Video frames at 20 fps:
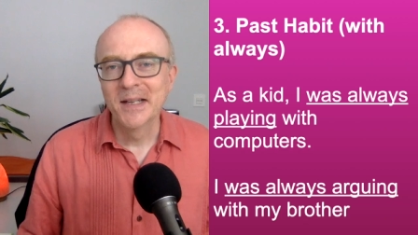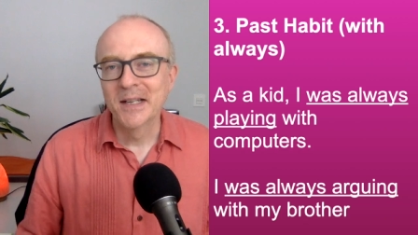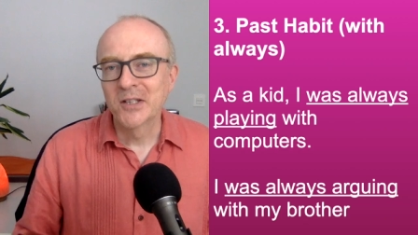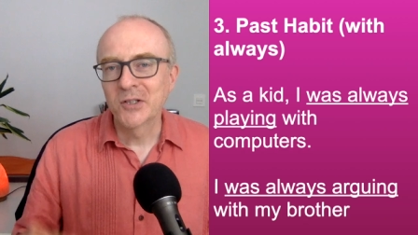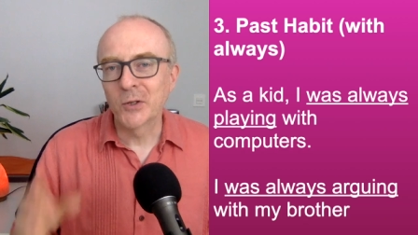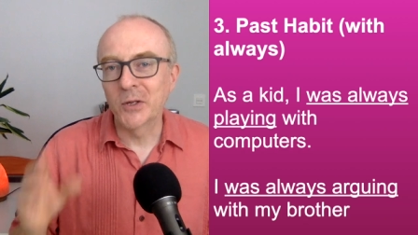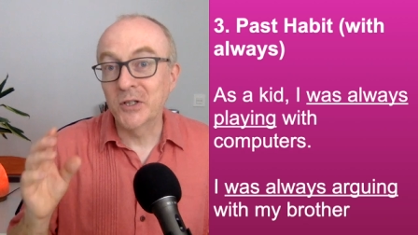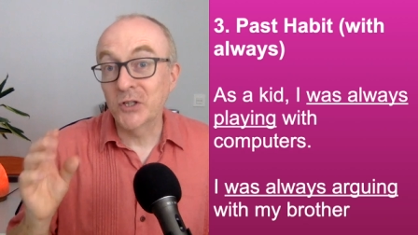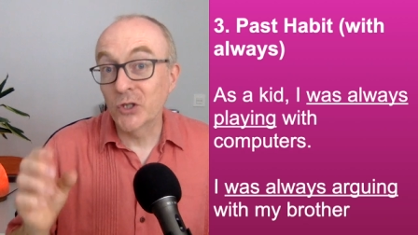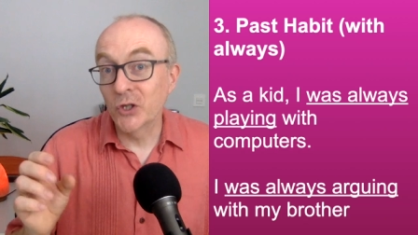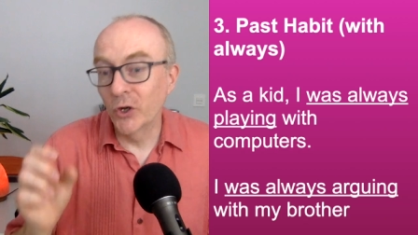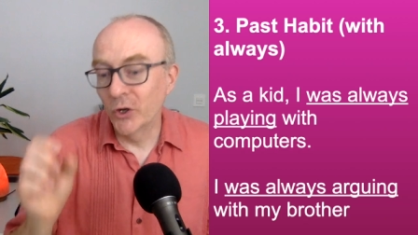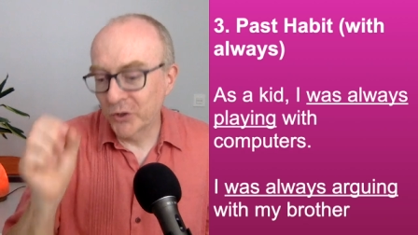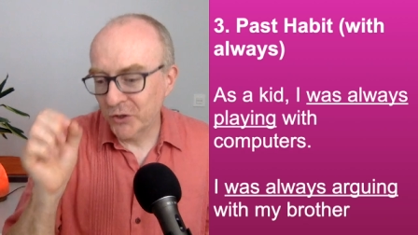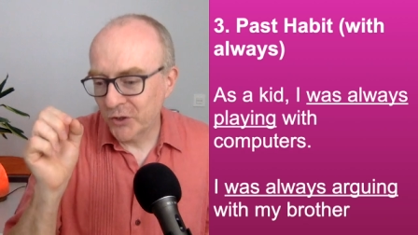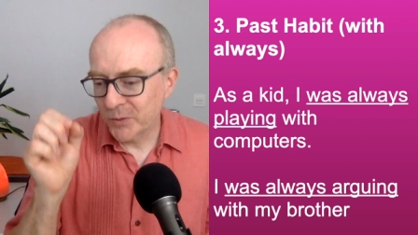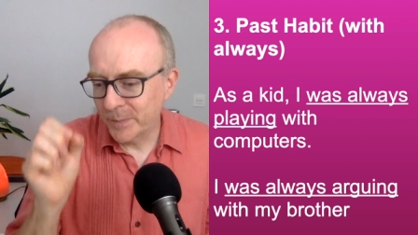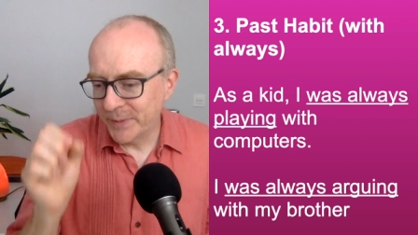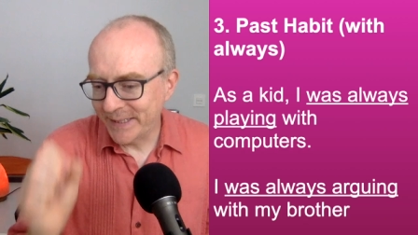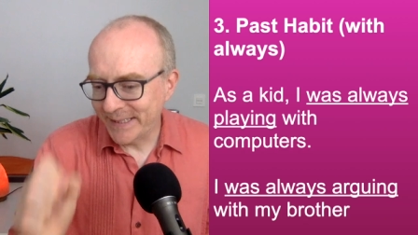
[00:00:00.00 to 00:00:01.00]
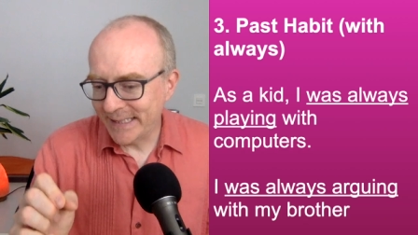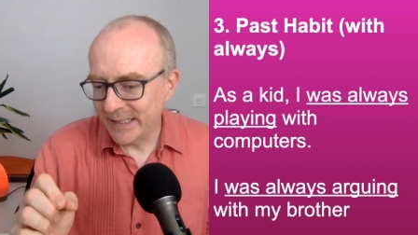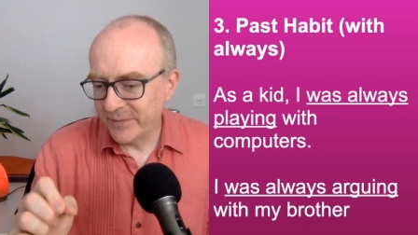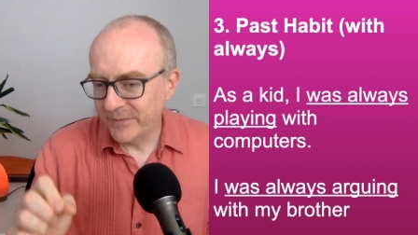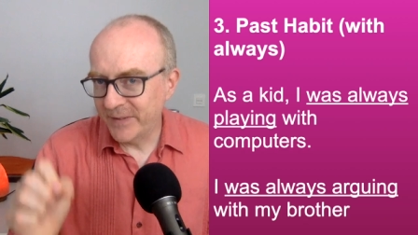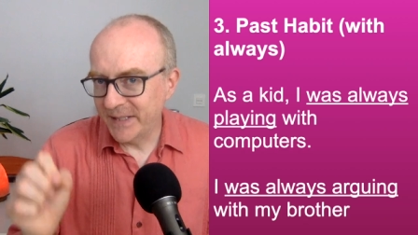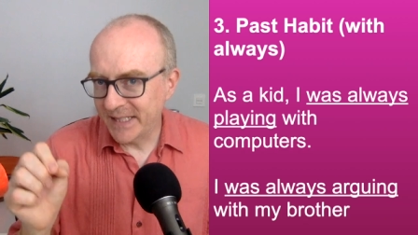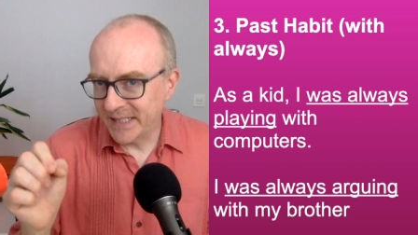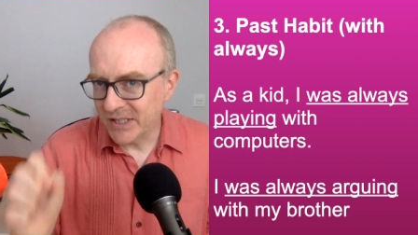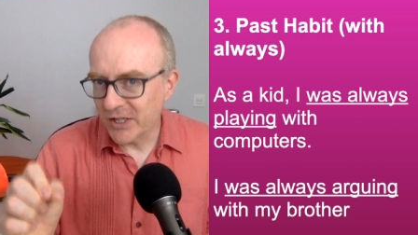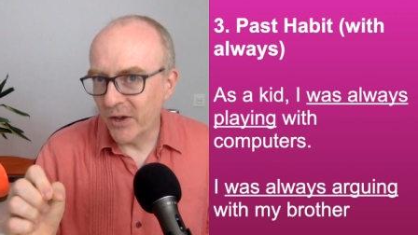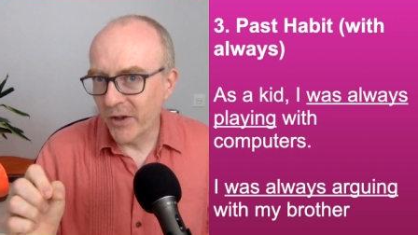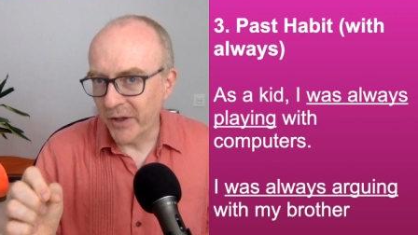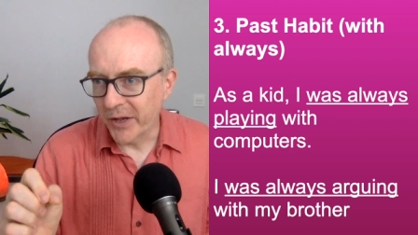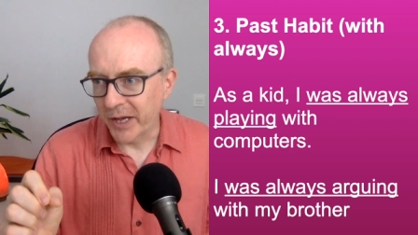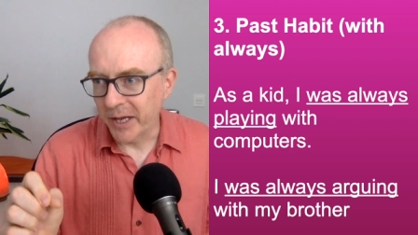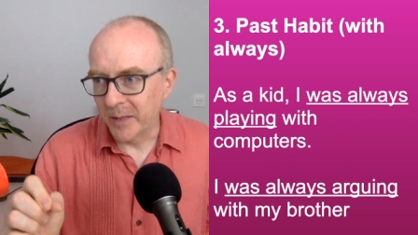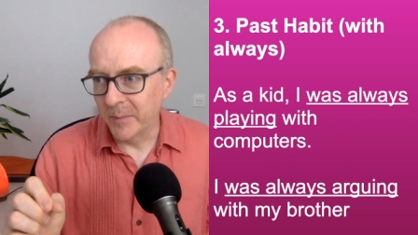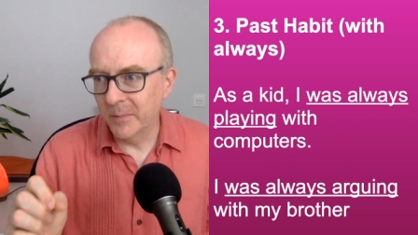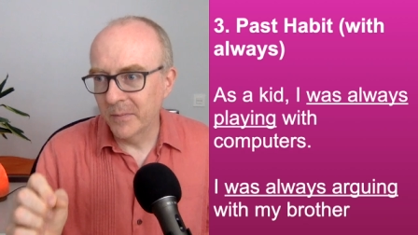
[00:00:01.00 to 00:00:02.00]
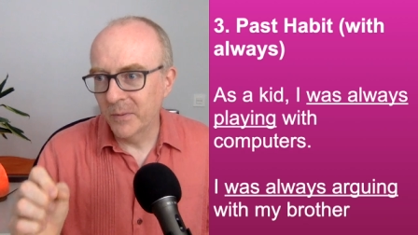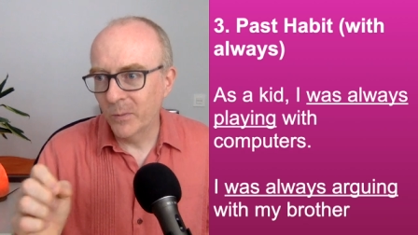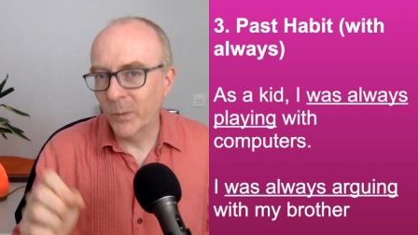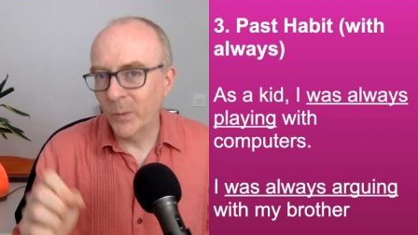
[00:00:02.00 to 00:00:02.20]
So it's not specific time